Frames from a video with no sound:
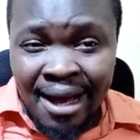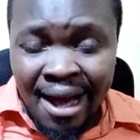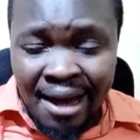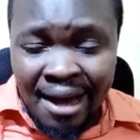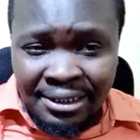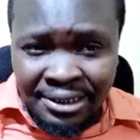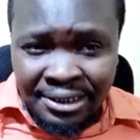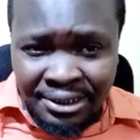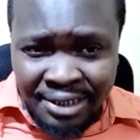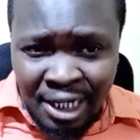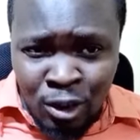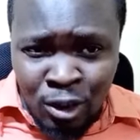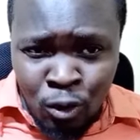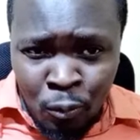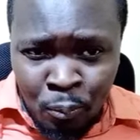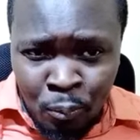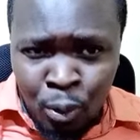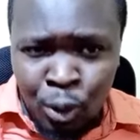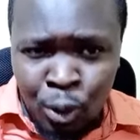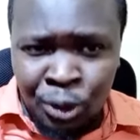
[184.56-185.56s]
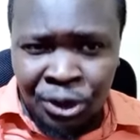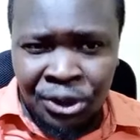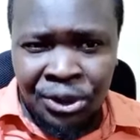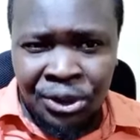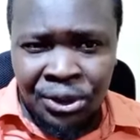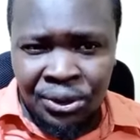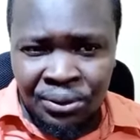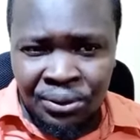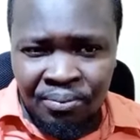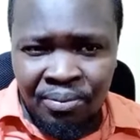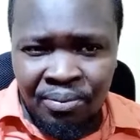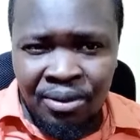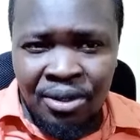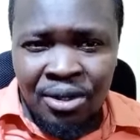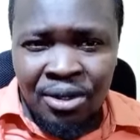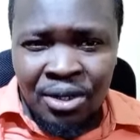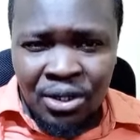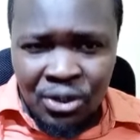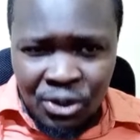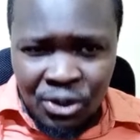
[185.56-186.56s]
are trying to push
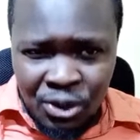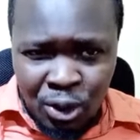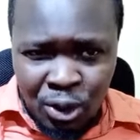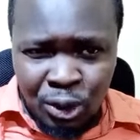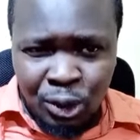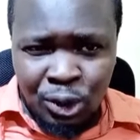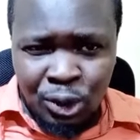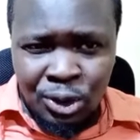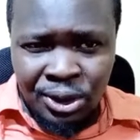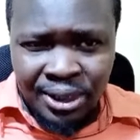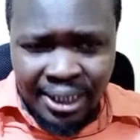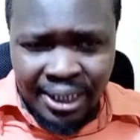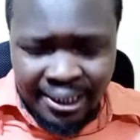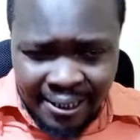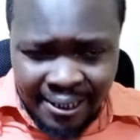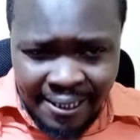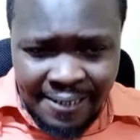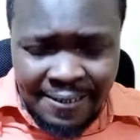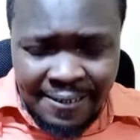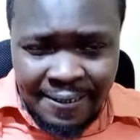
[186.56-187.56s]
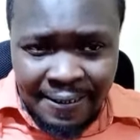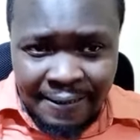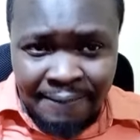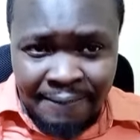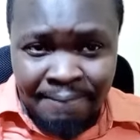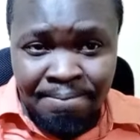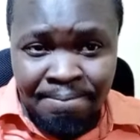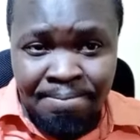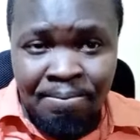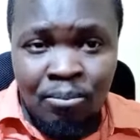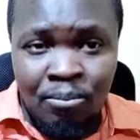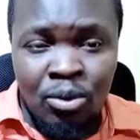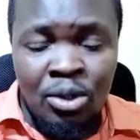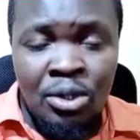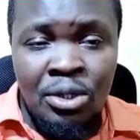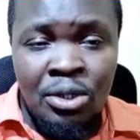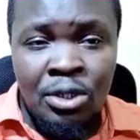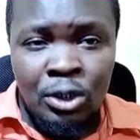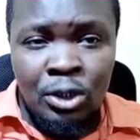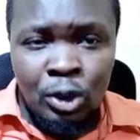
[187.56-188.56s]
Johnson Sakaja
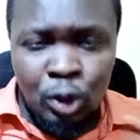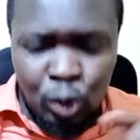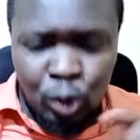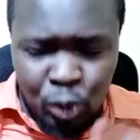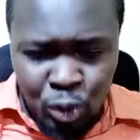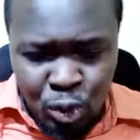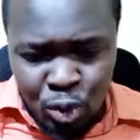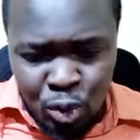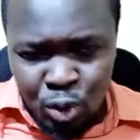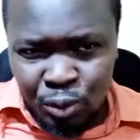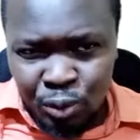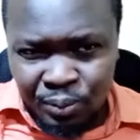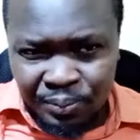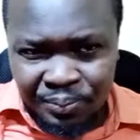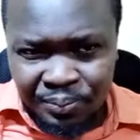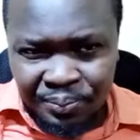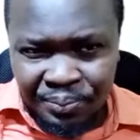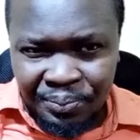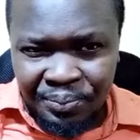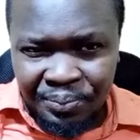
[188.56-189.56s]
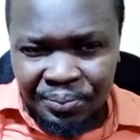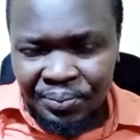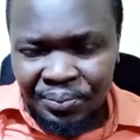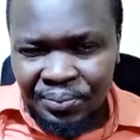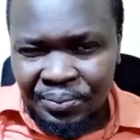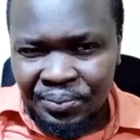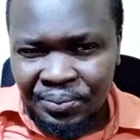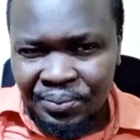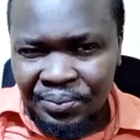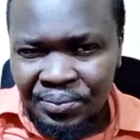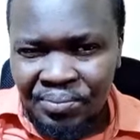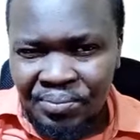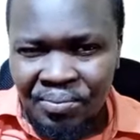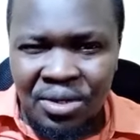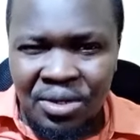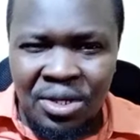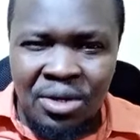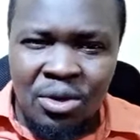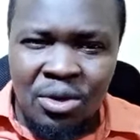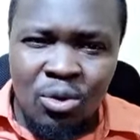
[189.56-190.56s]
to do.
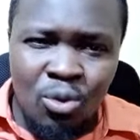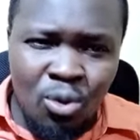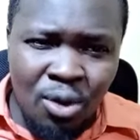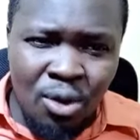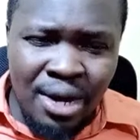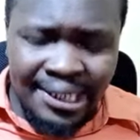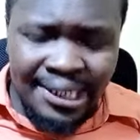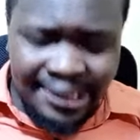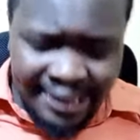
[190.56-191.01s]
What